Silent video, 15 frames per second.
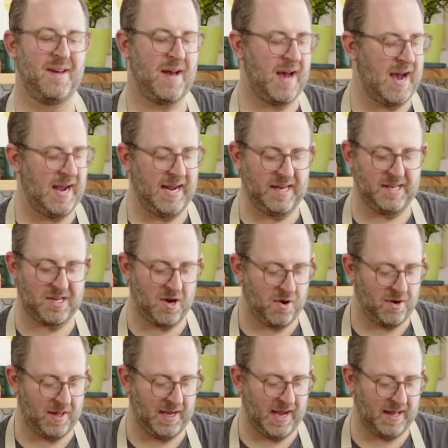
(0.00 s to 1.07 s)
I
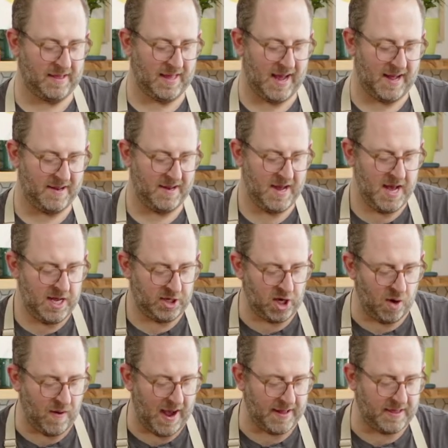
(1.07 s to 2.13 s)
totally get that.
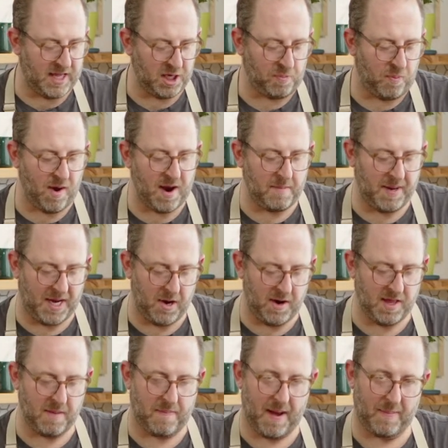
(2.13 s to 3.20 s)
So at this point, I'm
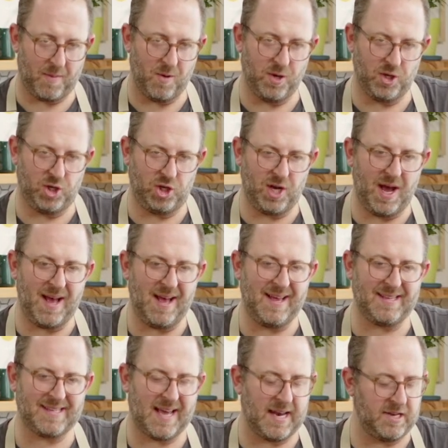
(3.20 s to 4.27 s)
hearing the popcorn
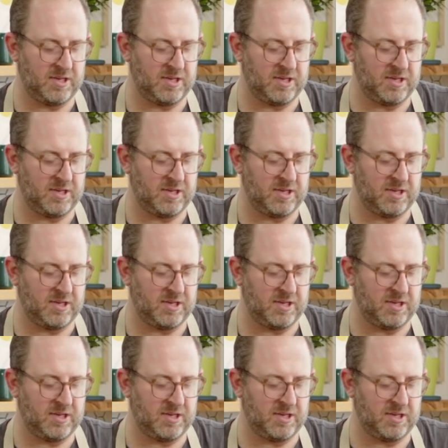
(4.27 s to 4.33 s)
just kind of